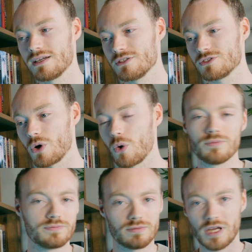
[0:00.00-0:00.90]
So,
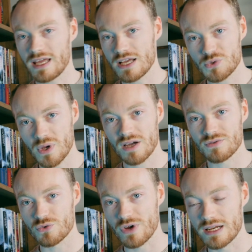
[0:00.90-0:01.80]
in case you
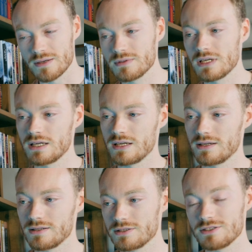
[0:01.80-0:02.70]
haven't read it,
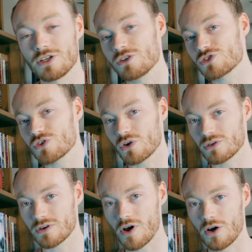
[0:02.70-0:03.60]
Dungeon
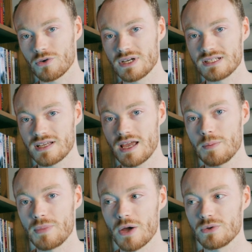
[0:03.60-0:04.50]
Crawler Carl is
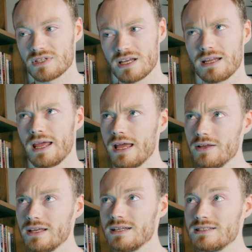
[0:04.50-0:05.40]
about an
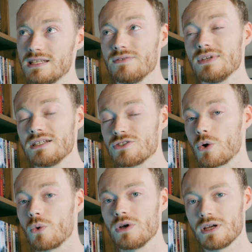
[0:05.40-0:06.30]
alien TV
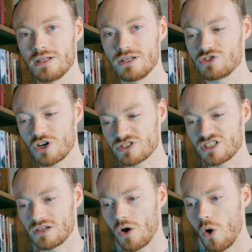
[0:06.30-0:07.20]
show that chucks
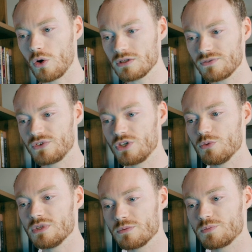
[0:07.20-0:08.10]
in all of
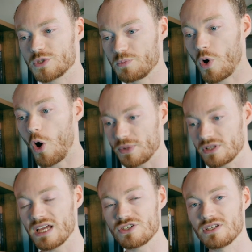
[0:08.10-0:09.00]
human
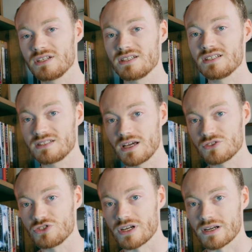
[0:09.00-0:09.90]
population into this
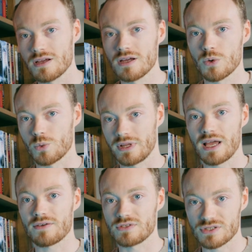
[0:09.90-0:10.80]
dungeon where they
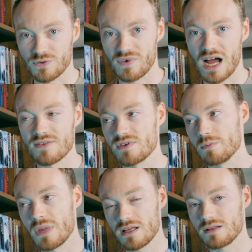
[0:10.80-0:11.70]
have to survive
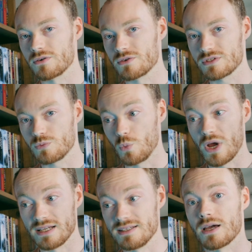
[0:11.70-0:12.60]
and make their
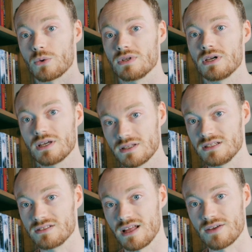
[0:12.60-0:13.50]
way down
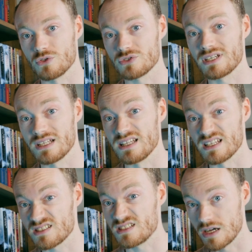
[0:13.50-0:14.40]
these levels in
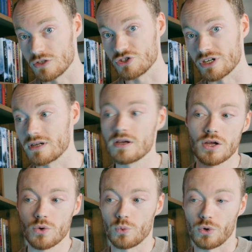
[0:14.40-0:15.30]
this dungeon,
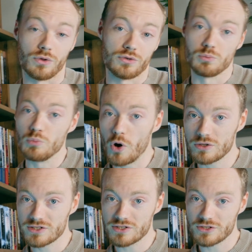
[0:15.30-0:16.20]
where there's
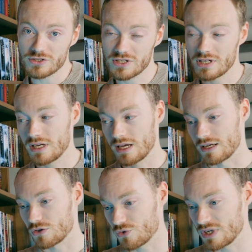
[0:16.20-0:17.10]
monsters
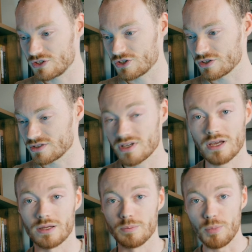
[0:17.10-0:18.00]
and creatures
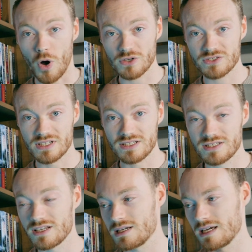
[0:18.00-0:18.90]
and
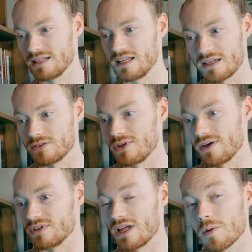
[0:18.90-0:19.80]
bosses, and they can
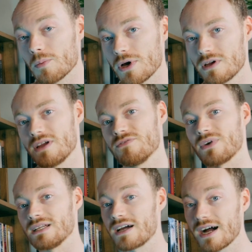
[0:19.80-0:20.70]
level up and
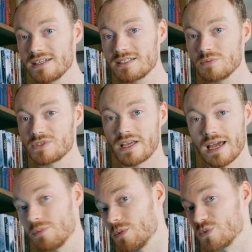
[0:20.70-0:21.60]
find items to
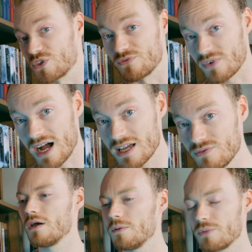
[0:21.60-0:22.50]
help them
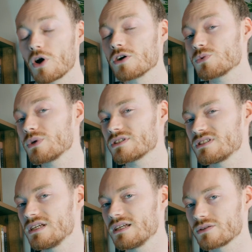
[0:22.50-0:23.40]
survive. And because we are
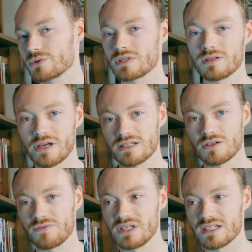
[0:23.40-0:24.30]
seeing it through the lens
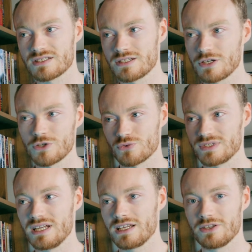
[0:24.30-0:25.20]
of this
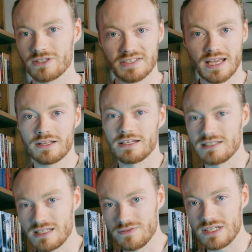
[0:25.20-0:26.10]
ridiculous alien
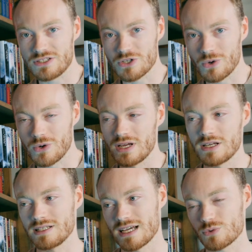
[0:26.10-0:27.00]
TV show,
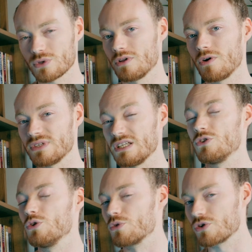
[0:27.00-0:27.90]
that's where a lot of the
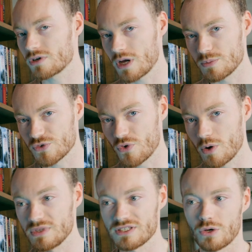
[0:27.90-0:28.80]
humor comes
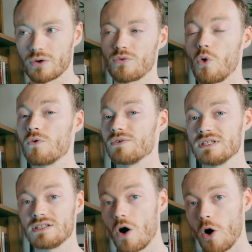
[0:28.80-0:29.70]
from, this sort of
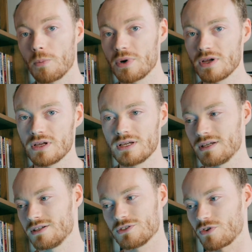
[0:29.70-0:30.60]
over-the-top,
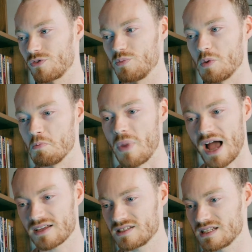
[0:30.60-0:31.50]
sort of
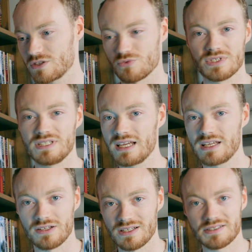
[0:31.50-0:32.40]
bombastic,
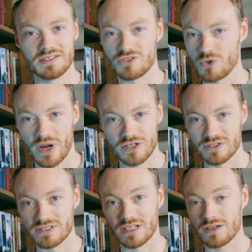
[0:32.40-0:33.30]
ridiculous
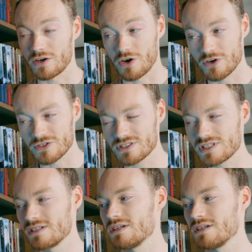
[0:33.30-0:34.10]
situations that occurs.